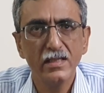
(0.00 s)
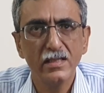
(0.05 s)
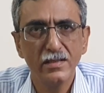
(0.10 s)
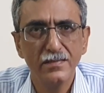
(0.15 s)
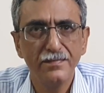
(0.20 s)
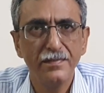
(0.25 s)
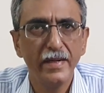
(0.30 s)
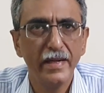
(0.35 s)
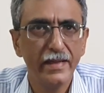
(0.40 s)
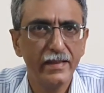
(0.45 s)
is
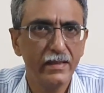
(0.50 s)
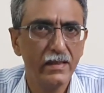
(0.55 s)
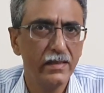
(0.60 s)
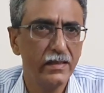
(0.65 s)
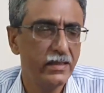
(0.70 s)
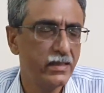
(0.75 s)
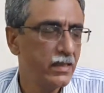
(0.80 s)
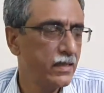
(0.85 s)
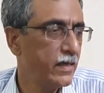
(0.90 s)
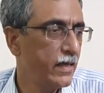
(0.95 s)
in bad
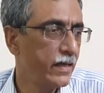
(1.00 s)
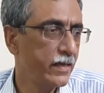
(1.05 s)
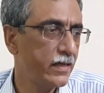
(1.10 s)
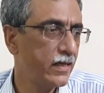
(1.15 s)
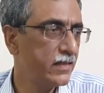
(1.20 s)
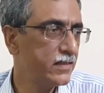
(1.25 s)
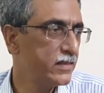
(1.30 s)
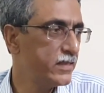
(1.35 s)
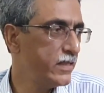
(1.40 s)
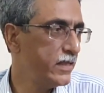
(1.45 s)
condition. I
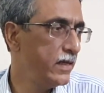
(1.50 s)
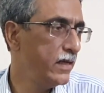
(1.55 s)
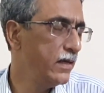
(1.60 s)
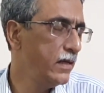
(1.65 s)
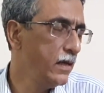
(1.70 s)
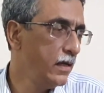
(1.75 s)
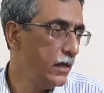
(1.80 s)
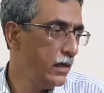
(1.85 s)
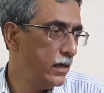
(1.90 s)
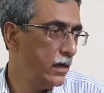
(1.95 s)
can't say
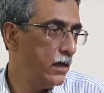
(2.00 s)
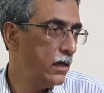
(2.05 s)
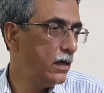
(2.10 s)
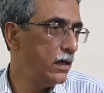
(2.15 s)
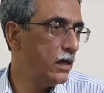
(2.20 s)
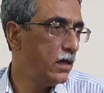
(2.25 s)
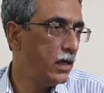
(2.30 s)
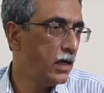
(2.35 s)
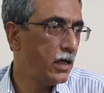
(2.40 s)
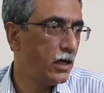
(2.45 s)

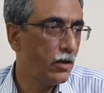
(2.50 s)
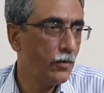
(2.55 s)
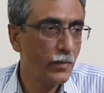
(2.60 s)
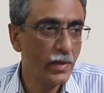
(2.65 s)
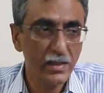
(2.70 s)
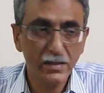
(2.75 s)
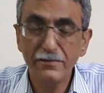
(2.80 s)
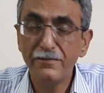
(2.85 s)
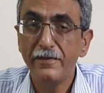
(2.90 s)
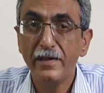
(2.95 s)
how
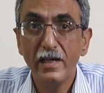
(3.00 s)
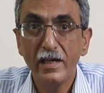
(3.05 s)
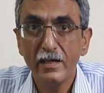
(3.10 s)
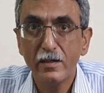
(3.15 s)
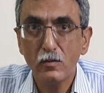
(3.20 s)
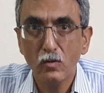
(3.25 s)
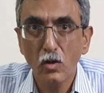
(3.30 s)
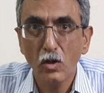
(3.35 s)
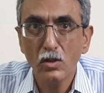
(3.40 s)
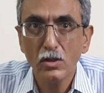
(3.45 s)
much will
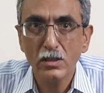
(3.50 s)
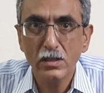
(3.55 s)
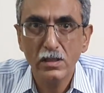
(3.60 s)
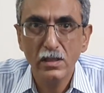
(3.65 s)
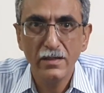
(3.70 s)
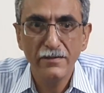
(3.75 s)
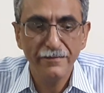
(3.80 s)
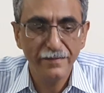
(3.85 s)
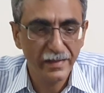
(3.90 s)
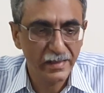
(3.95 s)
it cost
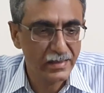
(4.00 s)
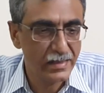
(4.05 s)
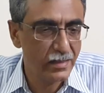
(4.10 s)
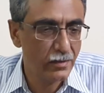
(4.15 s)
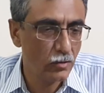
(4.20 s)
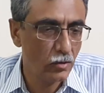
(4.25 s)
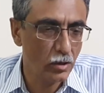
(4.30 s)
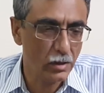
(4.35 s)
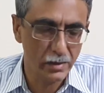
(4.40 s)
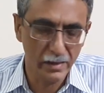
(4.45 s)
in
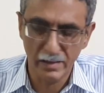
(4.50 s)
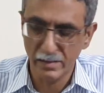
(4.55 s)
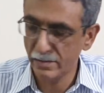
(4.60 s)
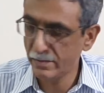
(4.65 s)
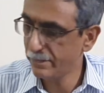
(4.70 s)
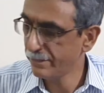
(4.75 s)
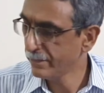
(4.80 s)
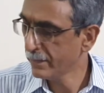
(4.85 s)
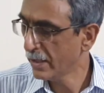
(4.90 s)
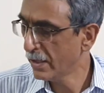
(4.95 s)
fixing all this.
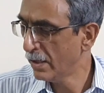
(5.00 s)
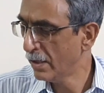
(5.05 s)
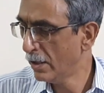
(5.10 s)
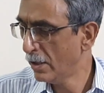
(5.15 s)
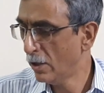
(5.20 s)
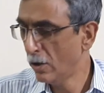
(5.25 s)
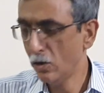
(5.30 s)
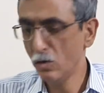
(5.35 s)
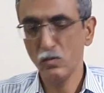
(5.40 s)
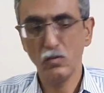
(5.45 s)

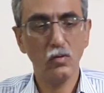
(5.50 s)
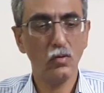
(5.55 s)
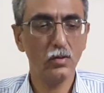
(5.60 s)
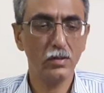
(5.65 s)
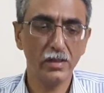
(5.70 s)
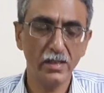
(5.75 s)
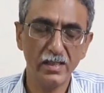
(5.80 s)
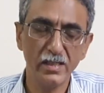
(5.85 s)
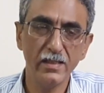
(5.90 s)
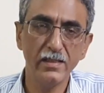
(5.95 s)
So
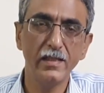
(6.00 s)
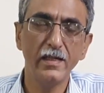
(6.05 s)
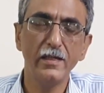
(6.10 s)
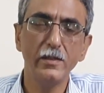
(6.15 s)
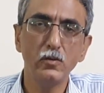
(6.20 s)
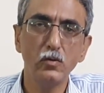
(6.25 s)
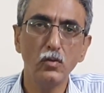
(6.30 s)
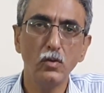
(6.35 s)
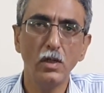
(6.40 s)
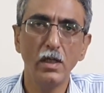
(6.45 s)
this is the
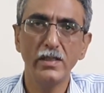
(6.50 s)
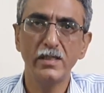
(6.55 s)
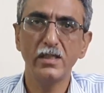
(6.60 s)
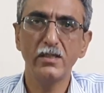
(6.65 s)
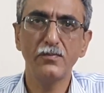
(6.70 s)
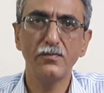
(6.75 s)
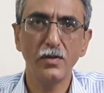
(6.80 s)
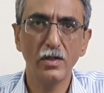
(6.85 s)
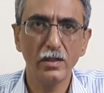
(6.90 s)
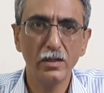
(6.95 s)
issue. I
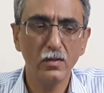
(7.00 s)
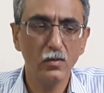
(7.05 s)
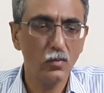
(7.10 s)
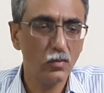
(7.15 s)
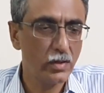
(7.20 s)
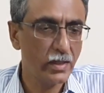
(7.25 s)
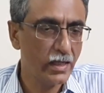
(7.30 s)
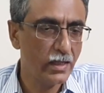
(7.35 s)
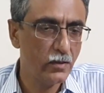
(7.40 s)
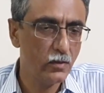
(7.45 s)
just wanted to
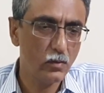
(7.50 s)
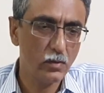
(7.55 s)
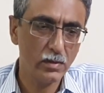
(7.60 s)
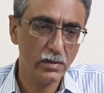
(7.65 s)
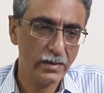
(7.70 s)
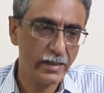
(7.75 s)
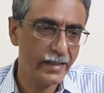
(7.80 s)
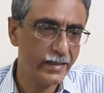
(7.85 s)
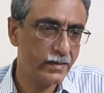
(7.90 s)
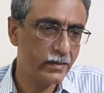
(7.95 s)
tell you
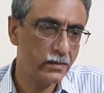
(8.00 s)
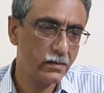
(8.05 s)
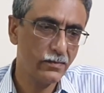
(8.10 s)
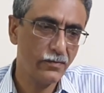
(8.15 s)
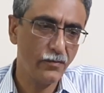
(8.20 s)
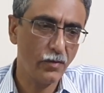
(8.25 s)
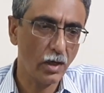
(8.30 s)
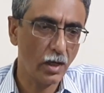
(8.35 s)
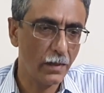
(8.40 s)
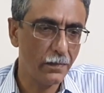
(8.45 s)
that
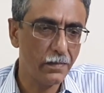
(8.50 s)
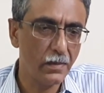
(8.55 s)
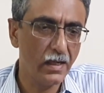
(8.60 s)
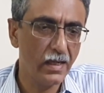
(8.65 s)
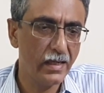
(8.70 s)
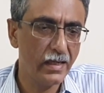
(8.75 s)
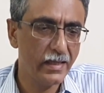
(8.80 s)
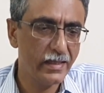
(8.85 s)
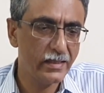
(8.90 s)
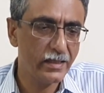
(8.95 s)
for
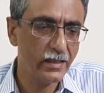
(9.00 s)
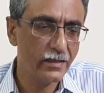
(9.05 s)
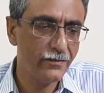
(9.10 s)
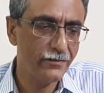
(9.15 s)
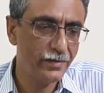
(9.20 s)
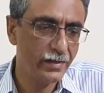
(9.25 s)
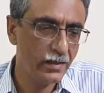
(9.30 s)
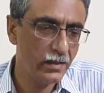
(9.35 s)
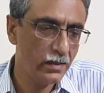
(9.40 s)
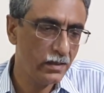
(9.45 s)
upgradation
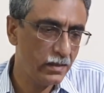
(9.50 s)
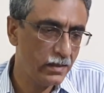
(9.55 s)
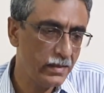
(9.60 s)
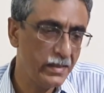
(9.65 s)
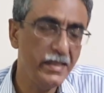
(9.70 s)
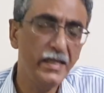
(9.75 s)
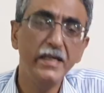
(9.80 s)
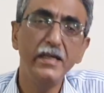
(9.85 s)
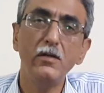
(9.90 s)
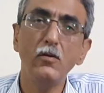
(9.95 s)
we
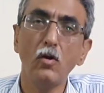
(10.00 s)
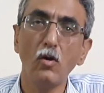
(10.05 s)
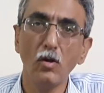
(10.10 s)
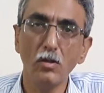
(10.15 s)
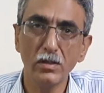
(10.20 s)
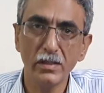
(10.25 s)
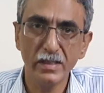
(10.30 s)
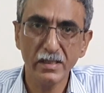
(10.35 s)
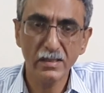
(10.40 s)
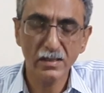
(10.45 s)
need
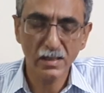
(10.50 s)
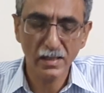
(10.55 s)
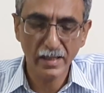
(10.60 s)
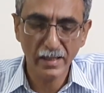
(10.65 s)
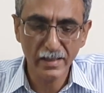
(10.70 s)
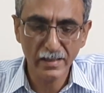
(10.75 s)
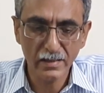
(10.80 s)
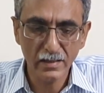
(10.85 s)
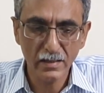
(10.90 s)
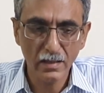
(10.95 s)
all these
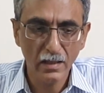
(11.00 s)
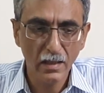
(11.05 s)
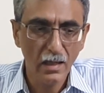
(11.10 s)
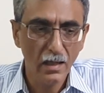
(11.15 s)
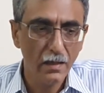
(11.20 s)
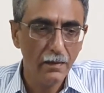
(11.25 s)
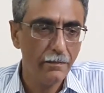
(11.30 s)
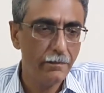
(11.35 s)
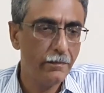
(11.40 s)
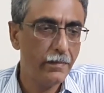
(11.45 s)
things,
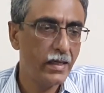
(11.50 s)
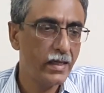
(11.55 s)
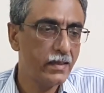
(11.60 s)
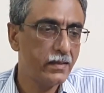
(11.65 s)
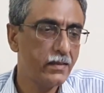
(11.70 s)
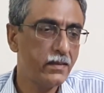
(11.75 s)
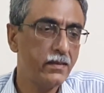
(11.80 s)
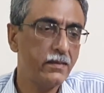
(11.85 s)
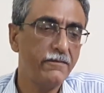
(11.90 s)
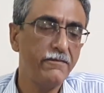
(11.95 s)

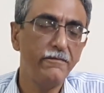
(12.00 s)
but